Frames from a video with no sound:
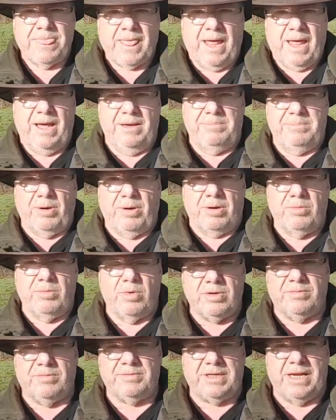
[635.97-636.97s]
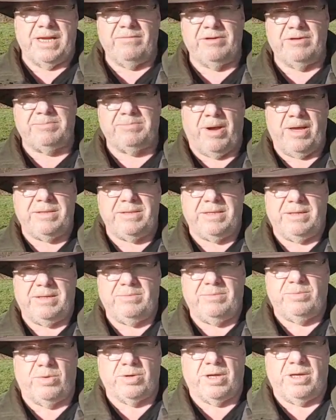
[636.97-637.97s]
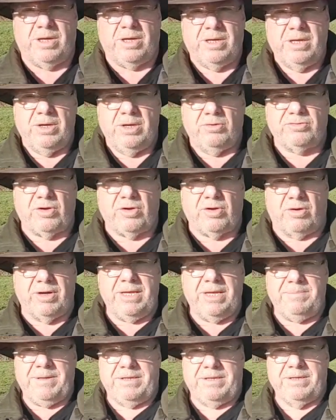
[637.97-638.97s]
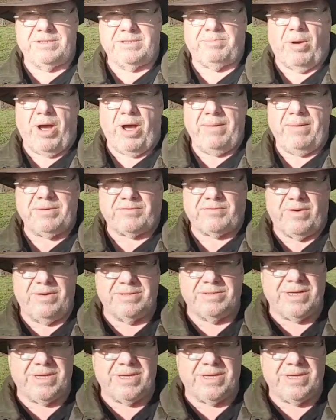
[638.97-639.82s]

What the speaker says: delivered by the water authority because pipes froze